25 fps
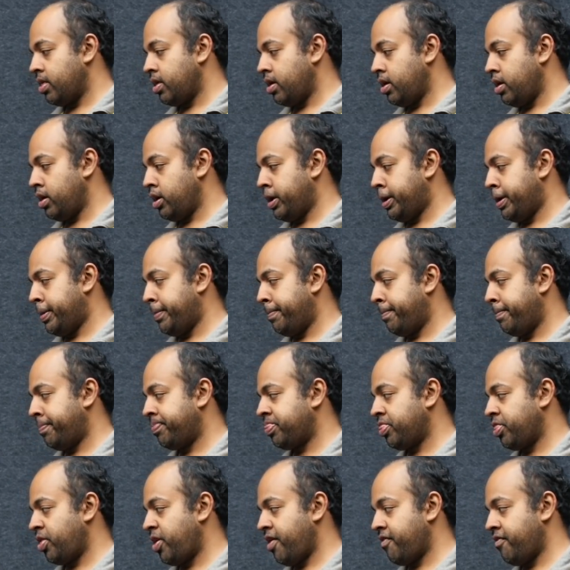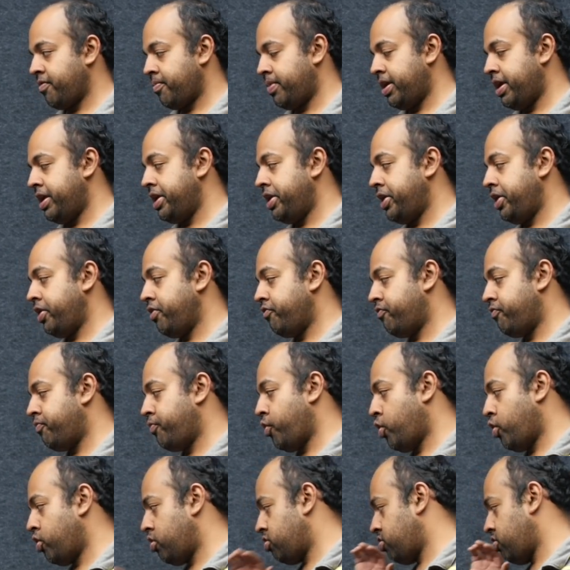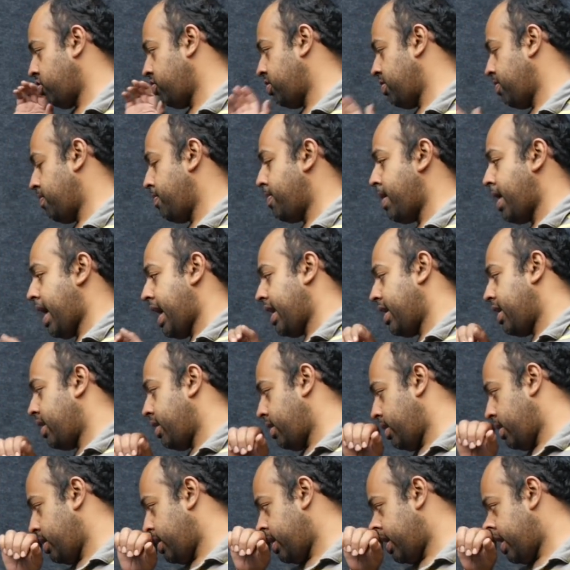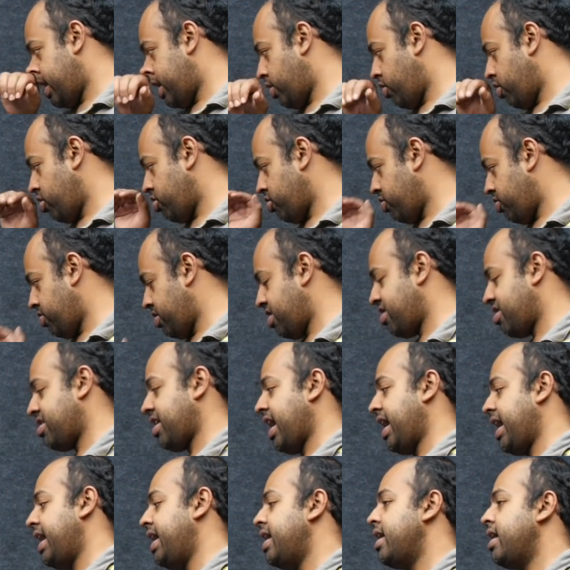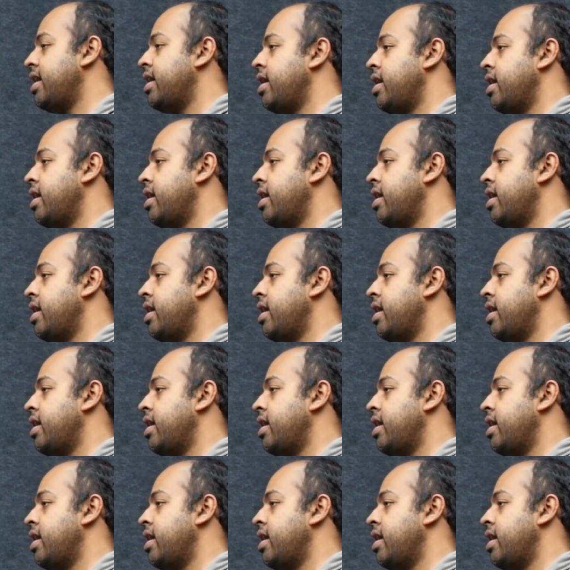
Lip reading: You have plenty of ports on the back and also on the side.